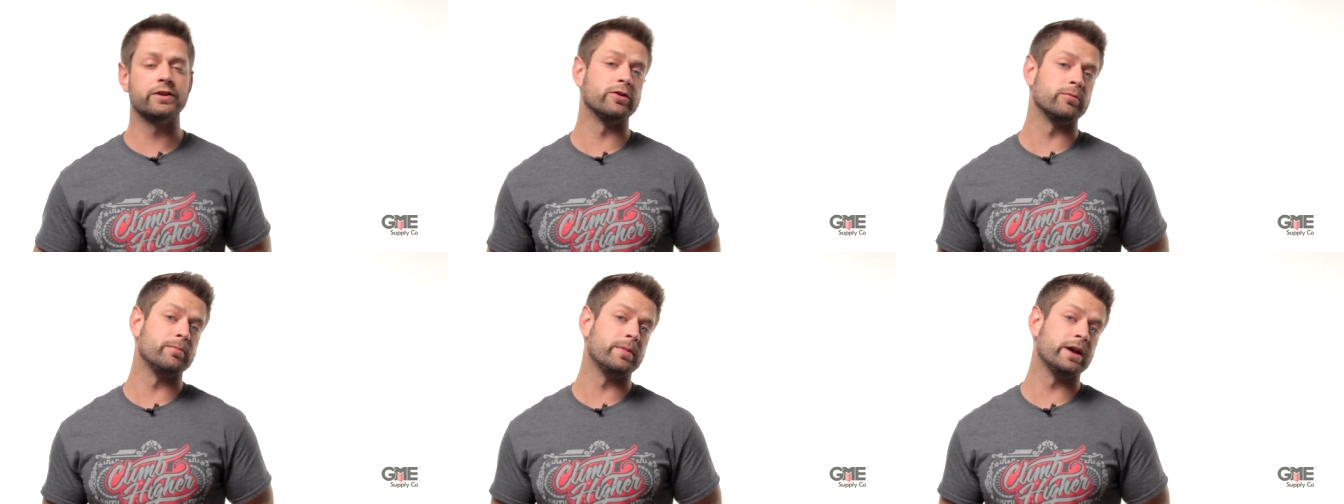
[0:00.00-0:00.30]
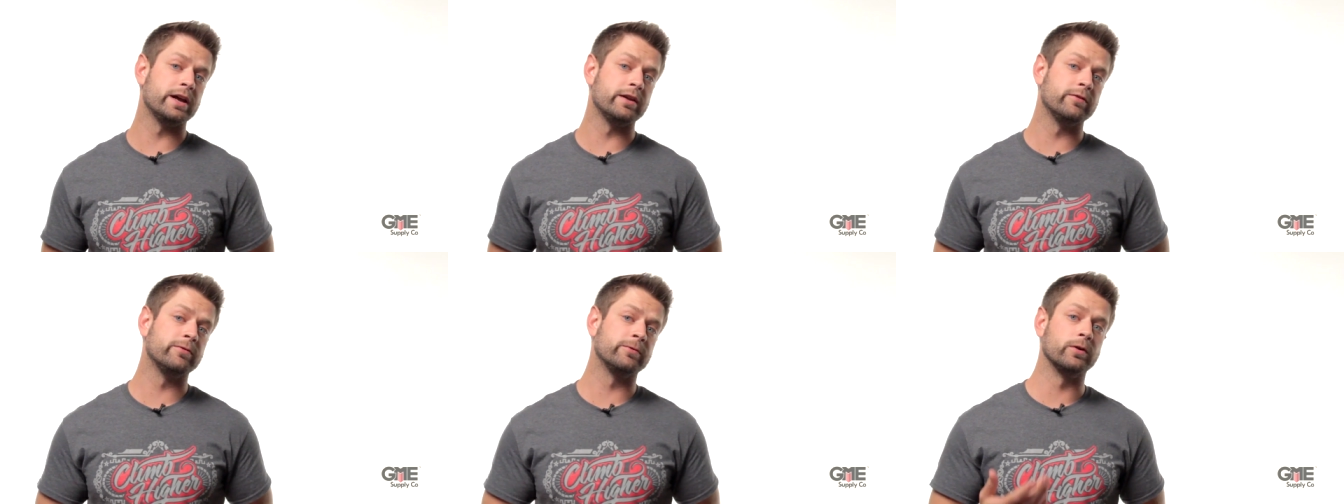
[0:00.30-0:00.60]
either
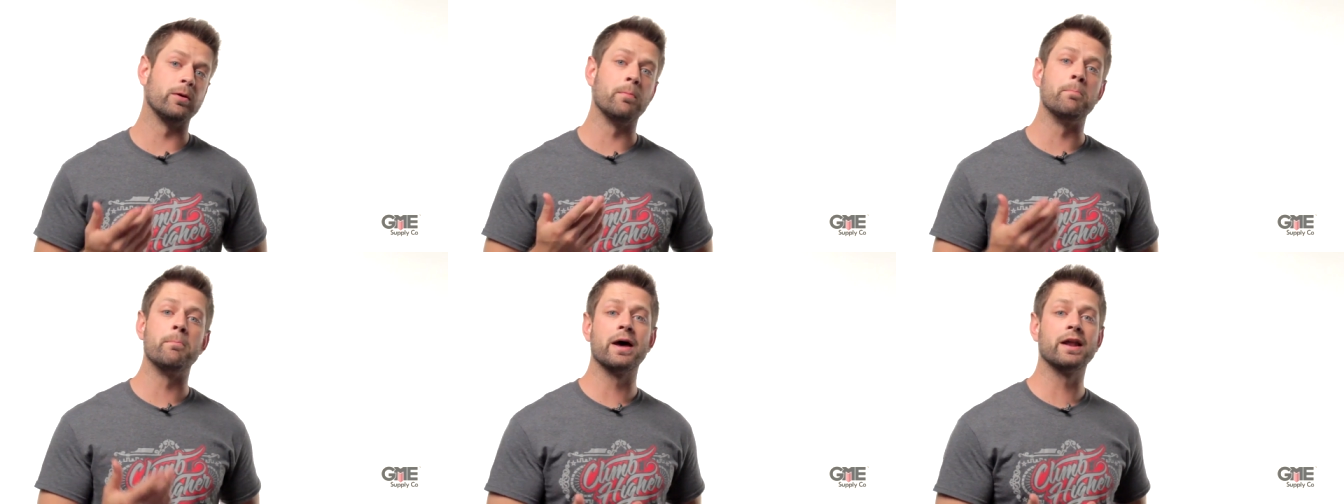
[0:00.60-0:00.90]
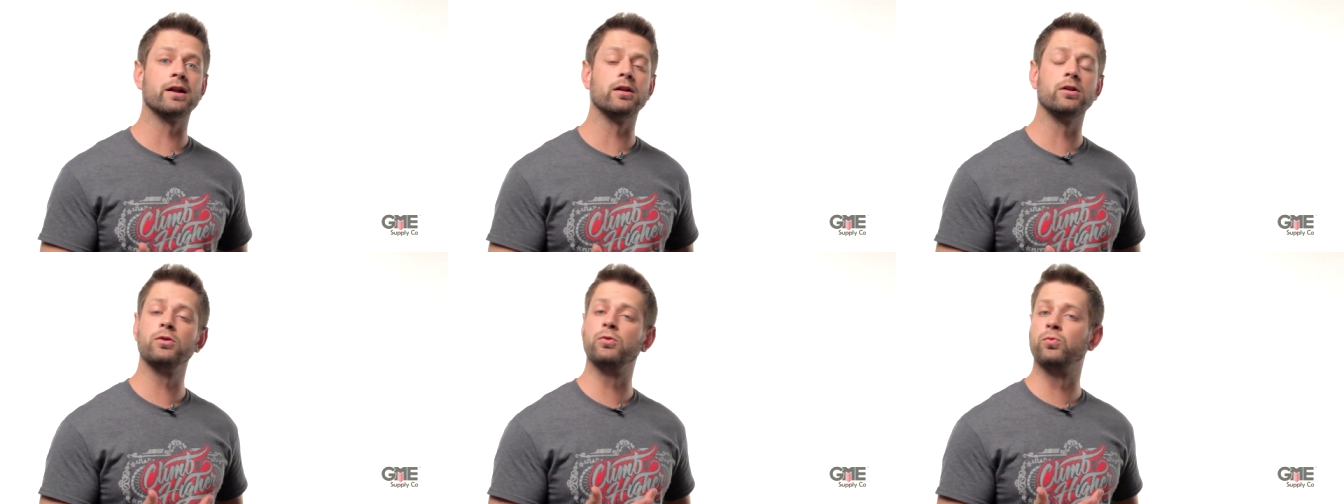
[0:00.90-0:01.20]
made from
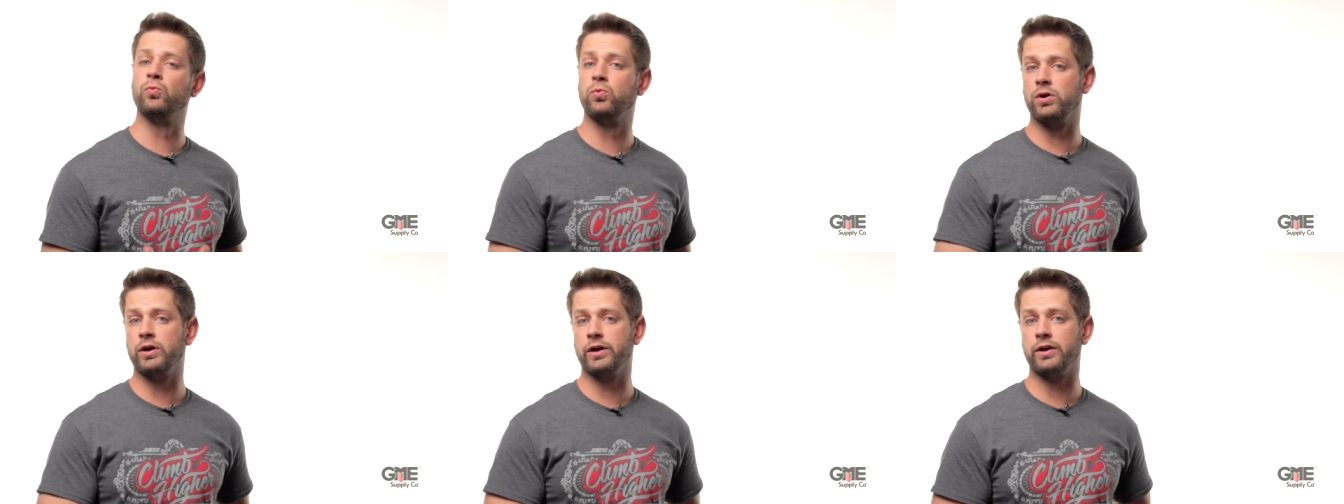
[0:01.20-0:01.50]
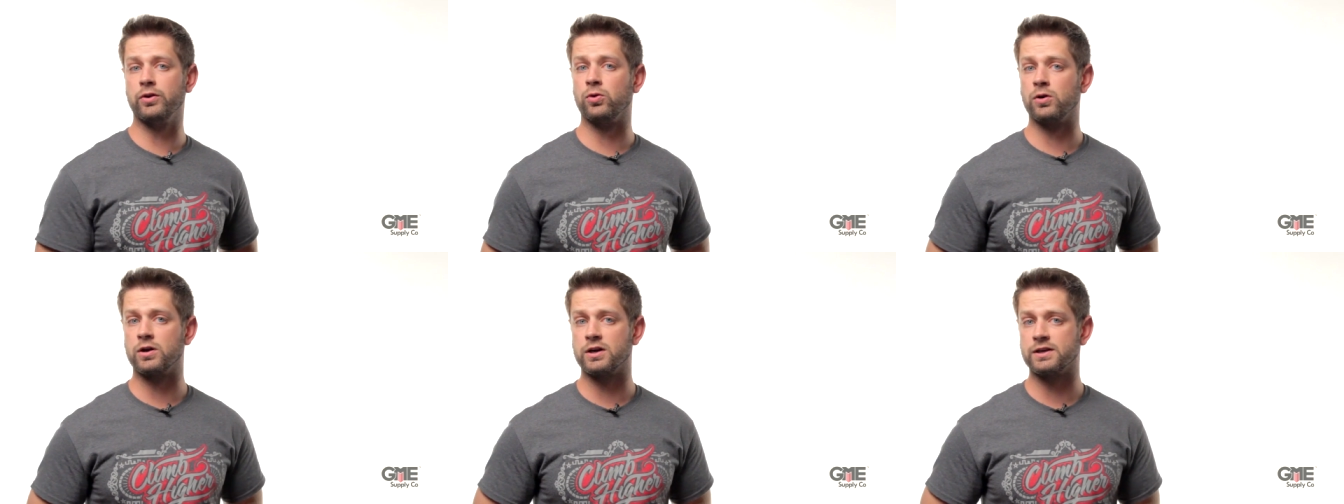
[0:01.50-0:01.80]
metal,
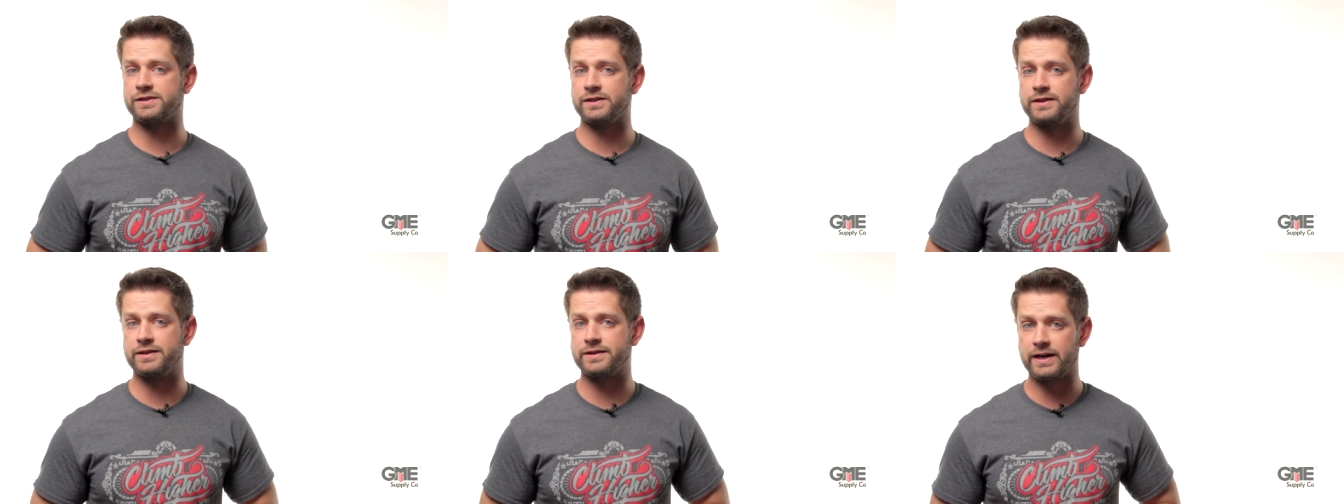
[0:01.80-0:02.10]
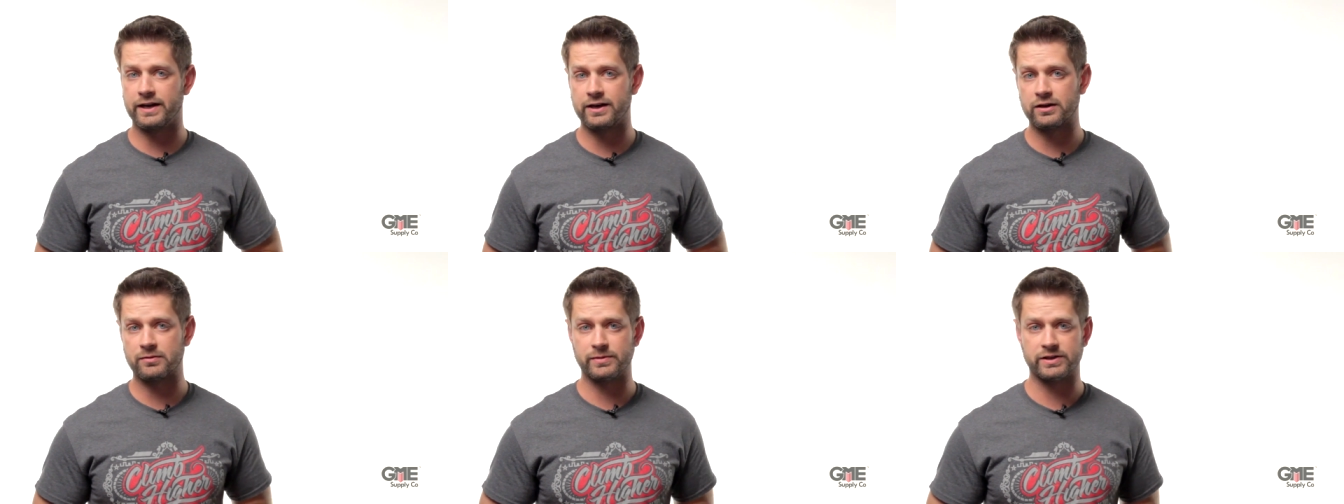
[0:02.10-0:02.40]
wood, or a
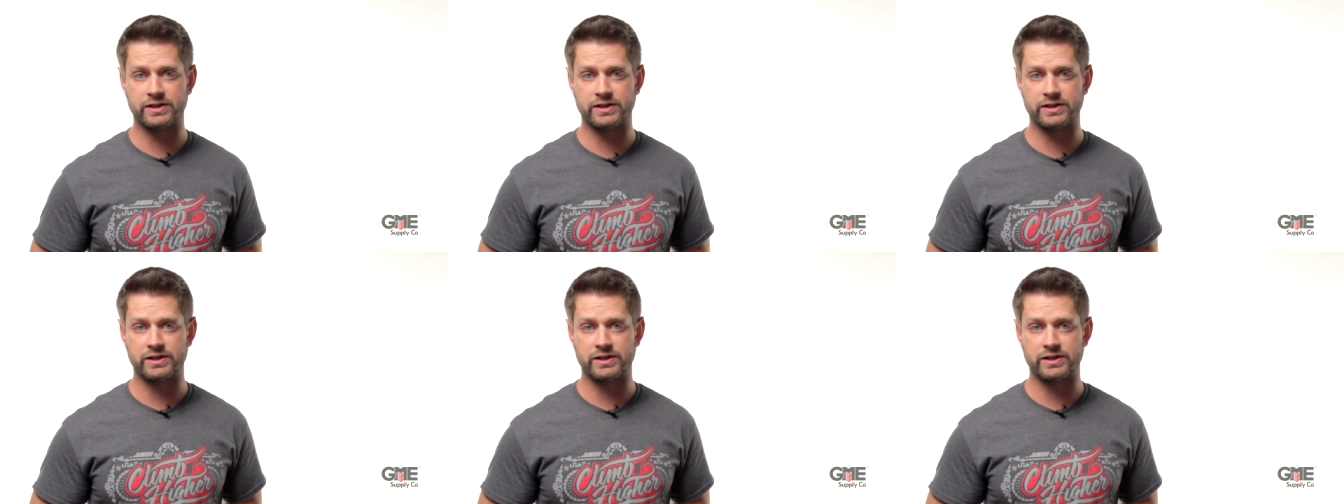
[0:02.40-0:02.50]
synthetic